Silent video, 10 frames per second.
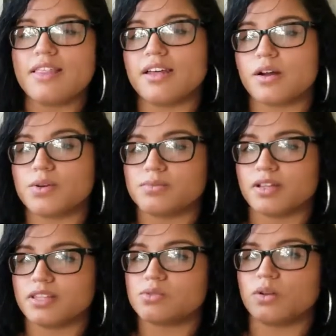than I was
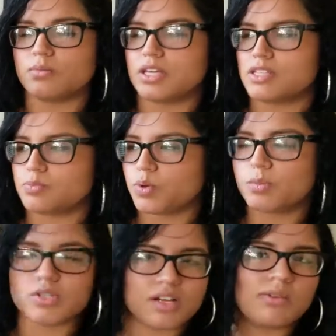about this one, because
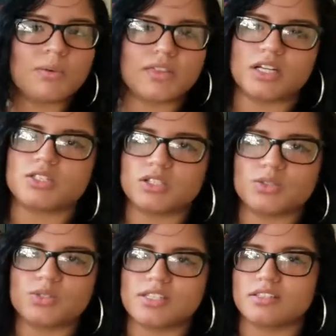pretty much everyone that I talked
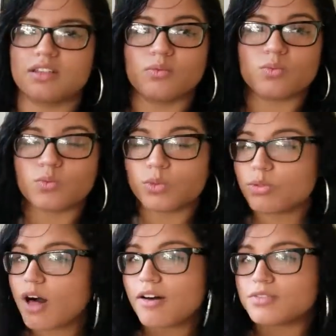to says that they
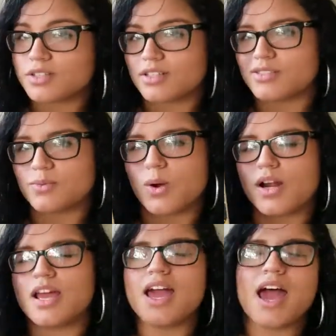loved this
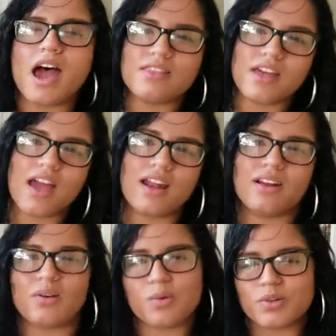one and
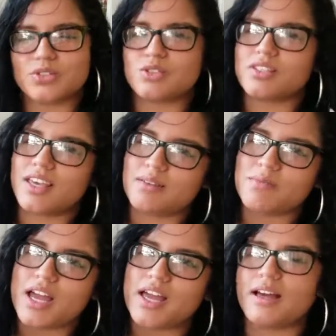then were just like
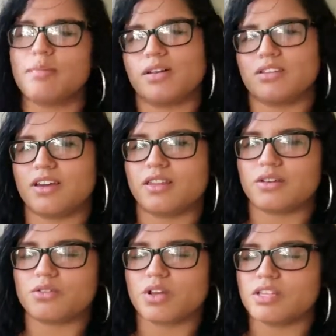meh about the other
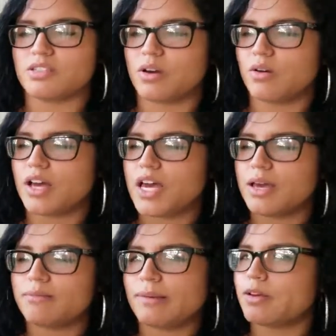three. So
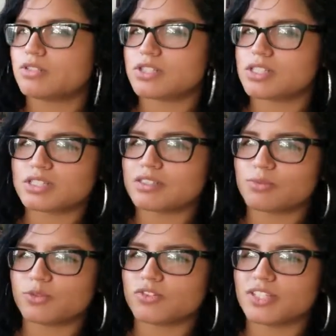maybe I'll just stick to the
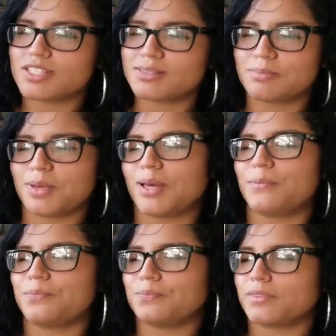movies,
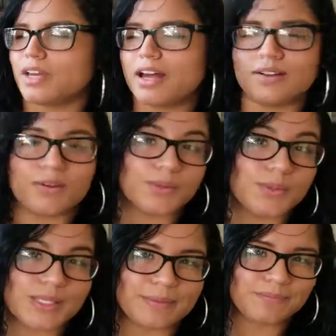but I don't know, we'll
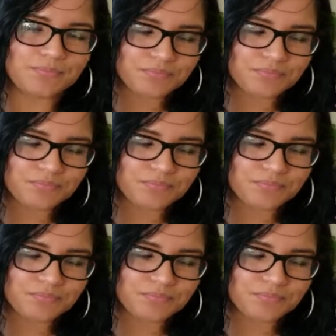see.